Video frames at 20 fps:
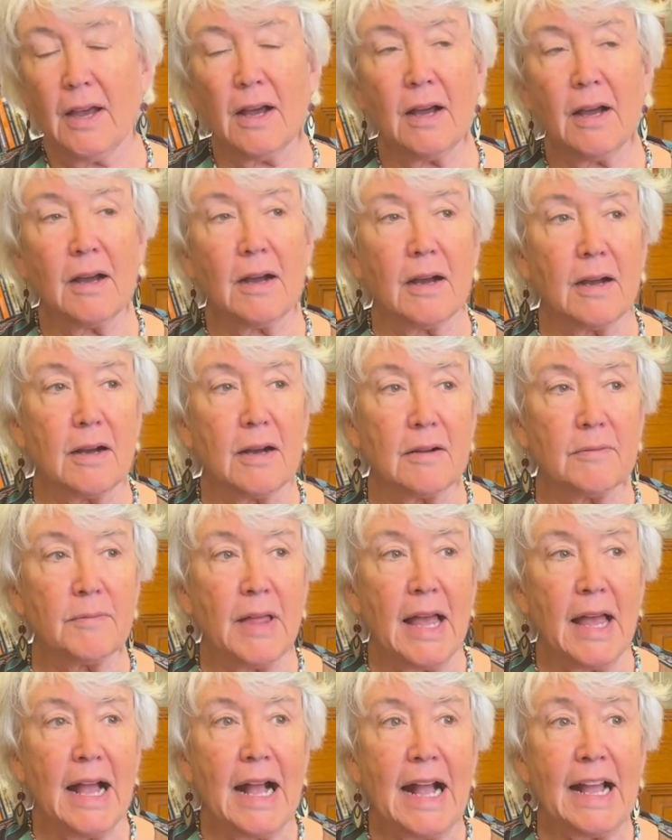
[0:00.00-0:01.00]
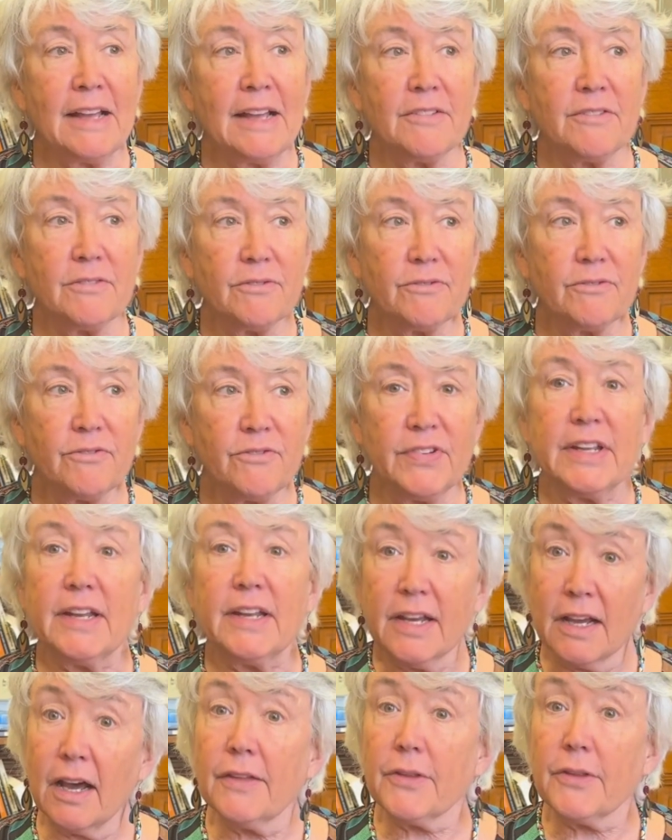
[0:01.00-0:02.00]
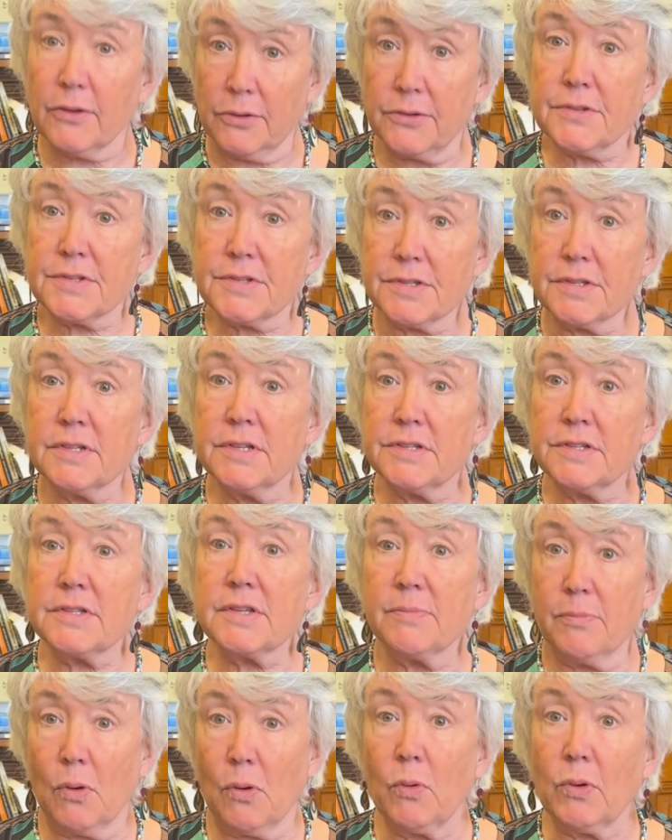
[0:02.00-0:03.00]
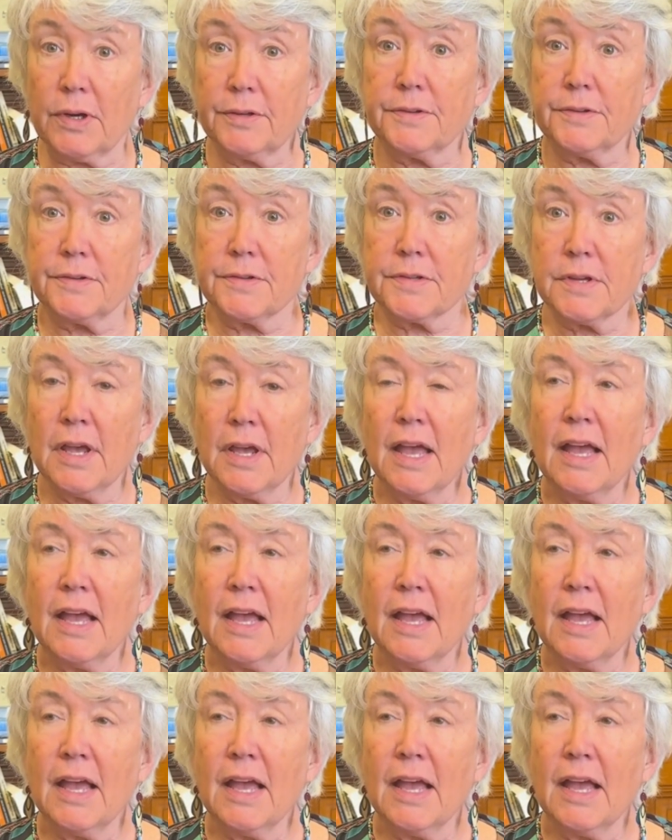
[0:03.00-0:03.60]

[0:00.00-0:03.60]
And feeding others is important.